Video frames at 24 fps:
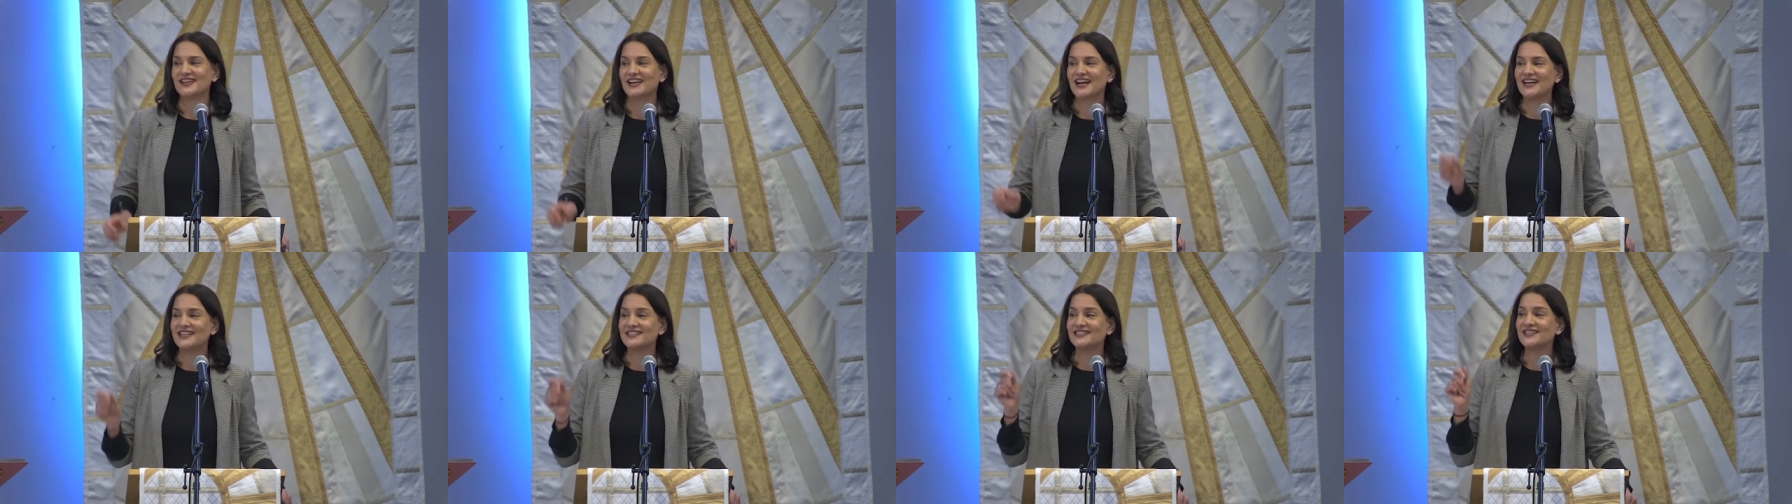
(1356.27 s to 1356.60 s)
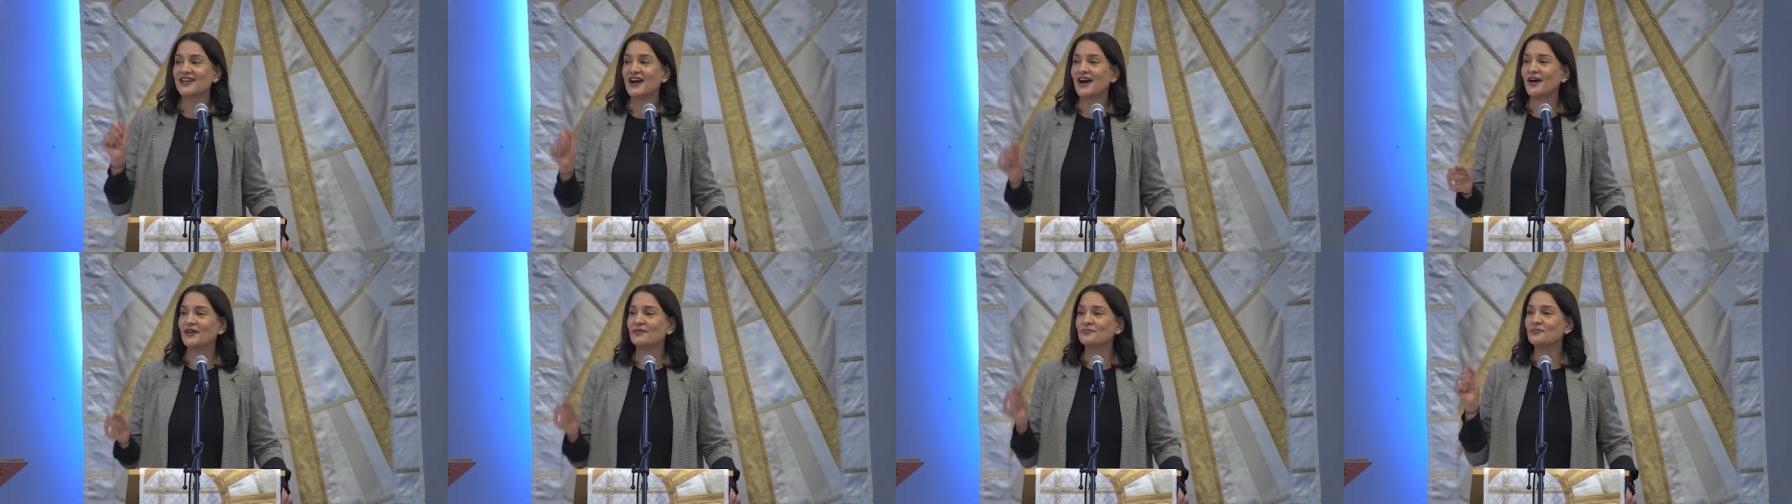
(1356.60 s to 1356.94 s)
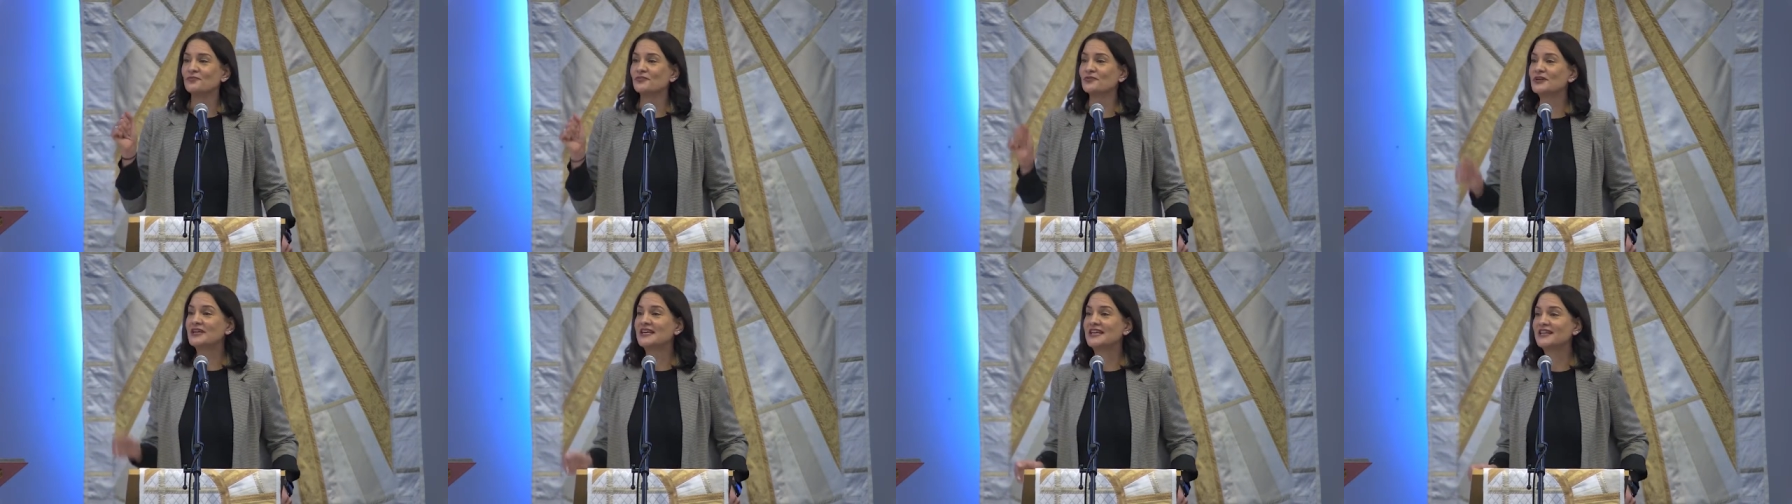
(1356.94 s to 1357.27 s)
as God
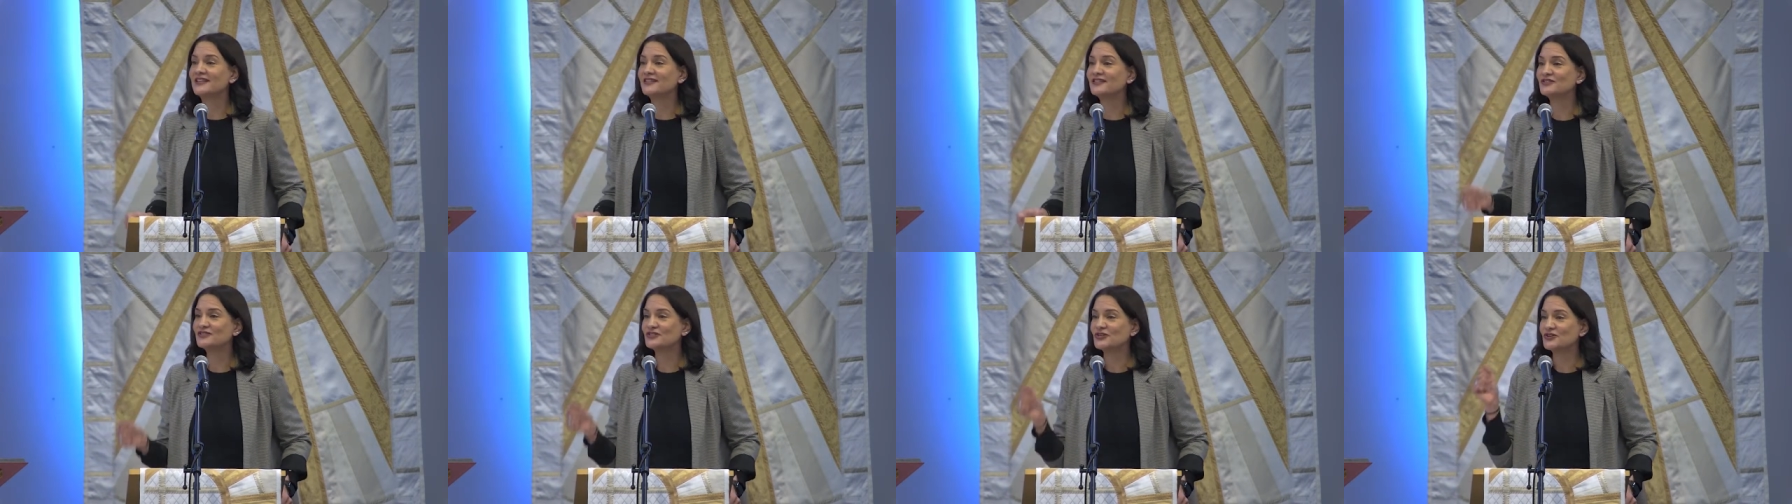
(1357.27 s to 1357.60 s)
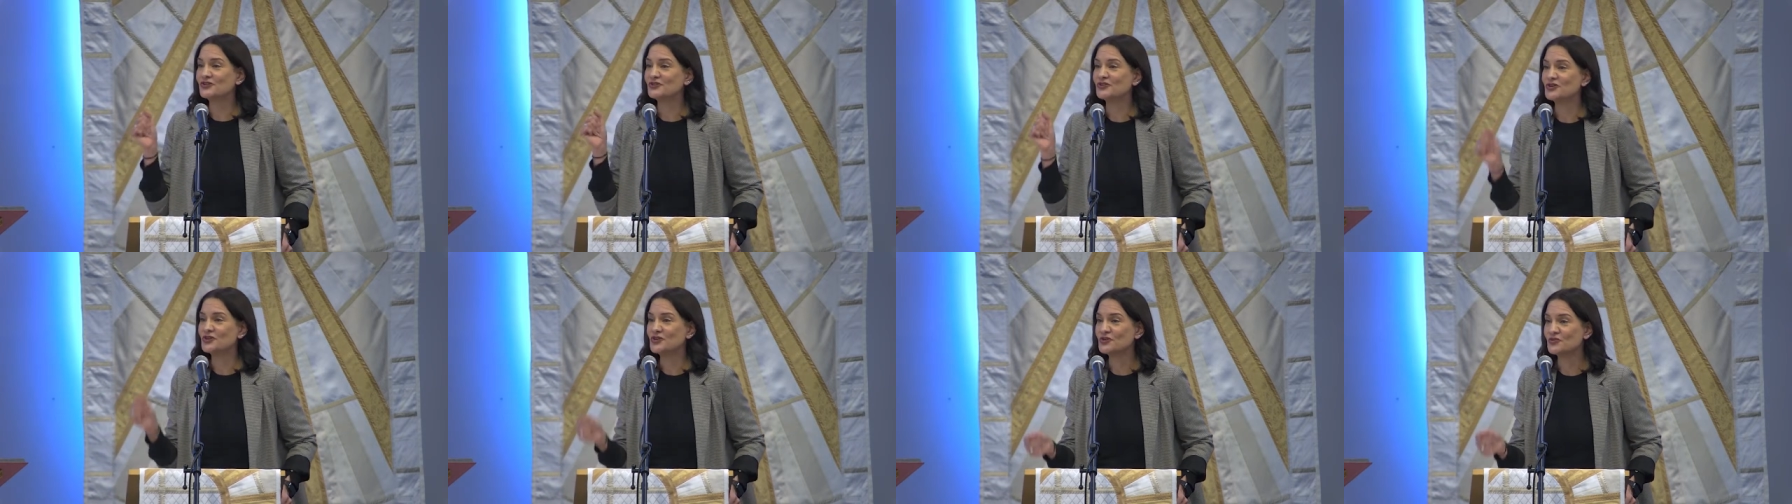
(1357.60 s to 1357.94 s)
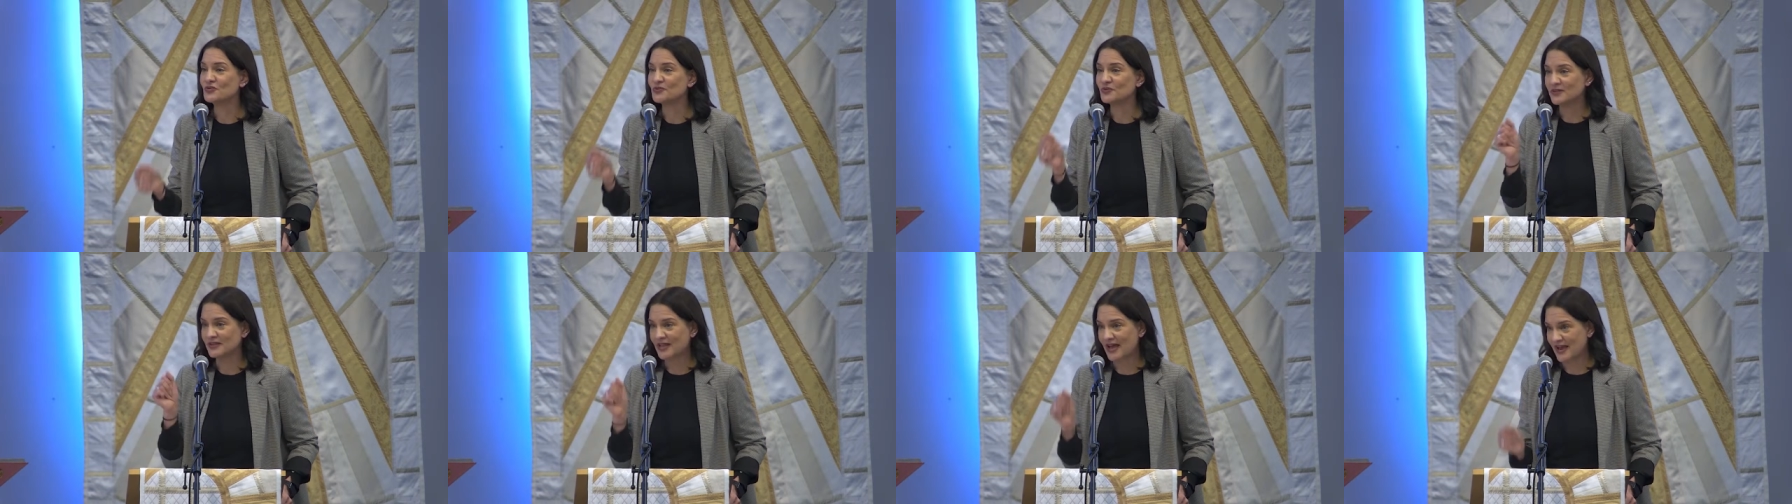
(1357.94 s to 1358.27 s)
breathes
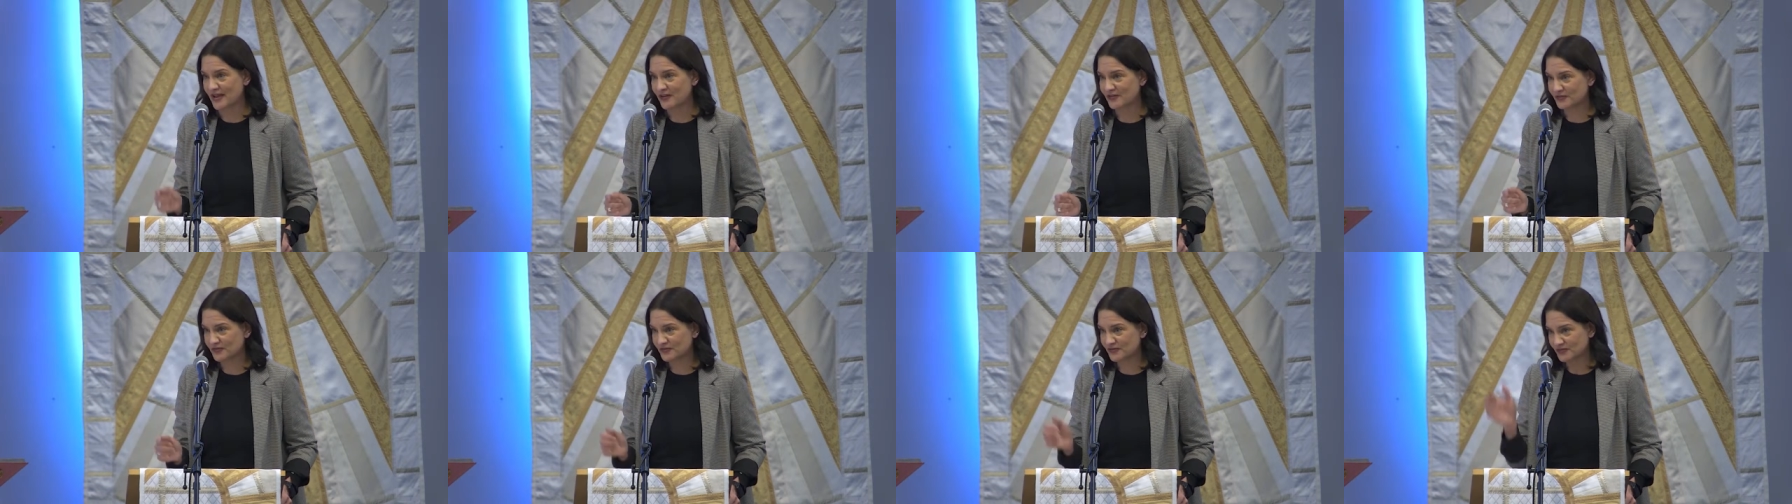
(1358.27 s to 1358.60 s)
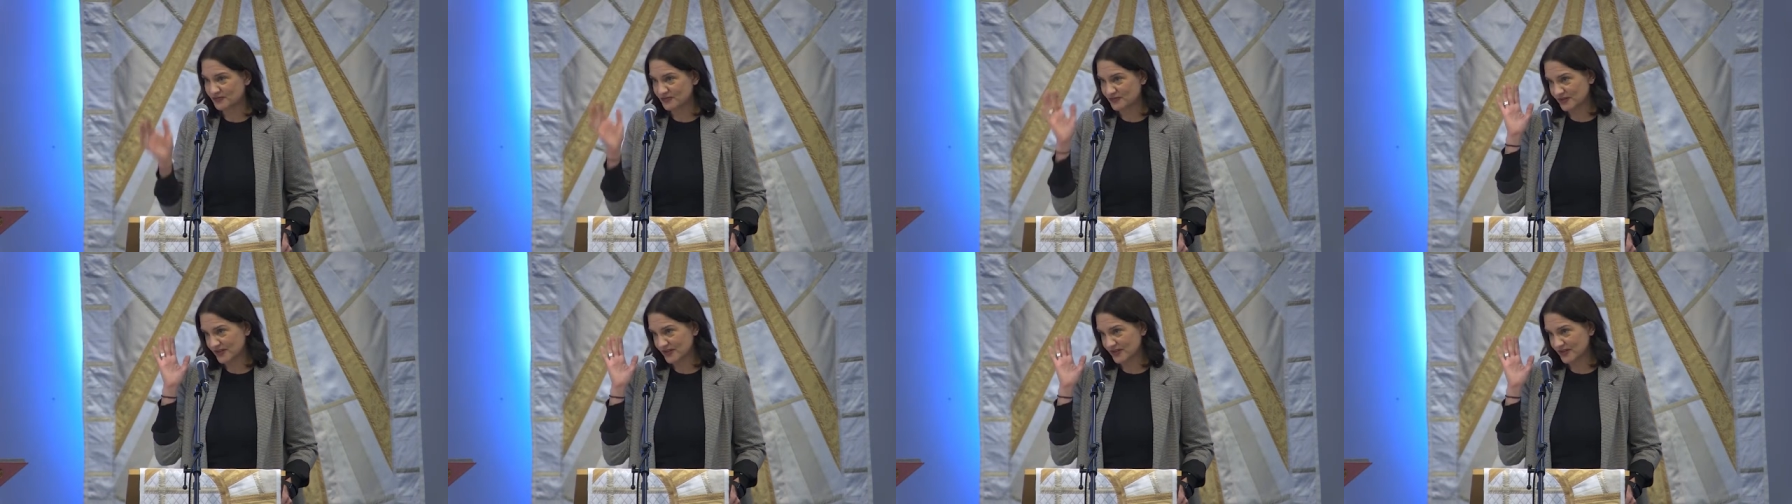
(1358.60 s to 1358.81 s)
new life